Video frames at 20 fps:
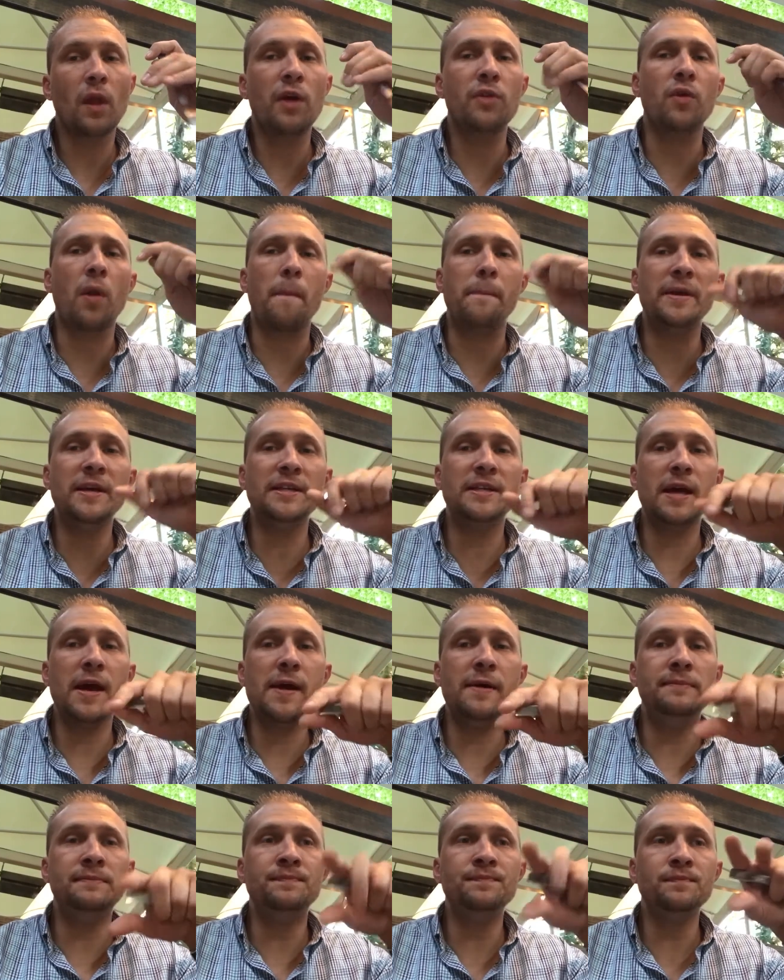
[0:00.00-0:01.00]
either a
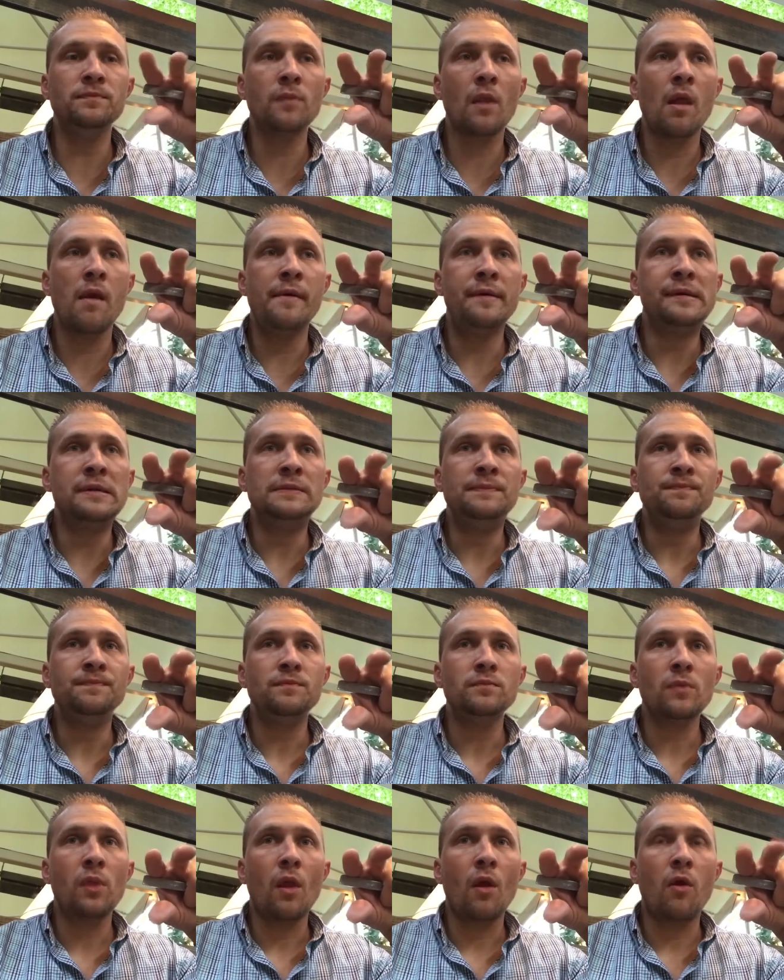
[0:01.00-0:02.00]
pecan
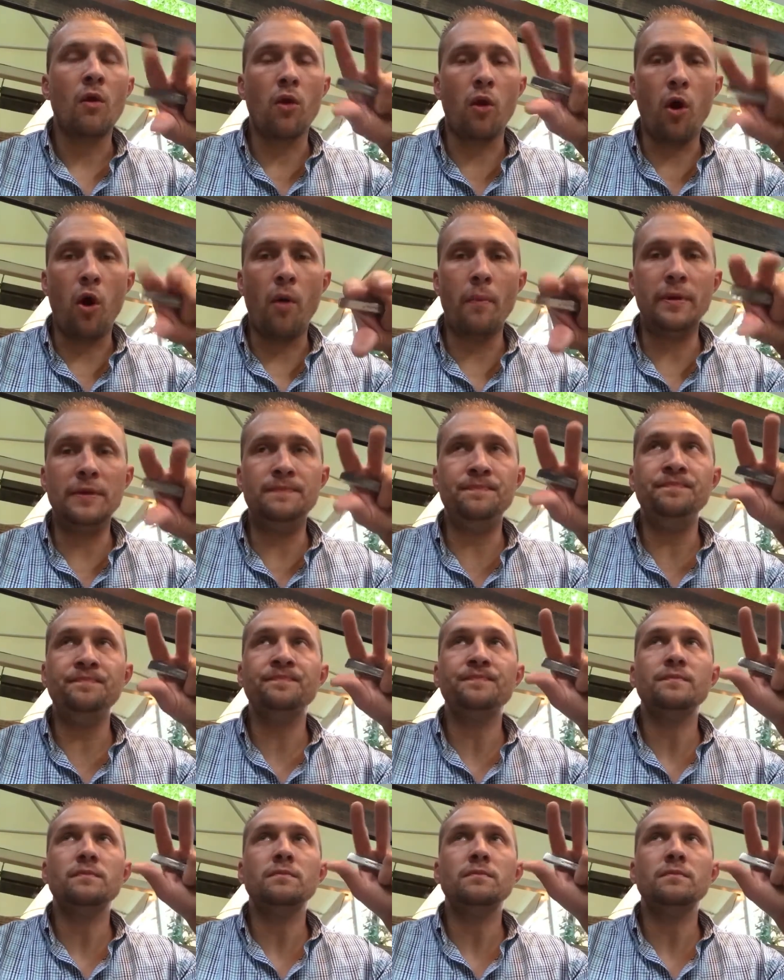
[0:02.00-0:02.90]
or almond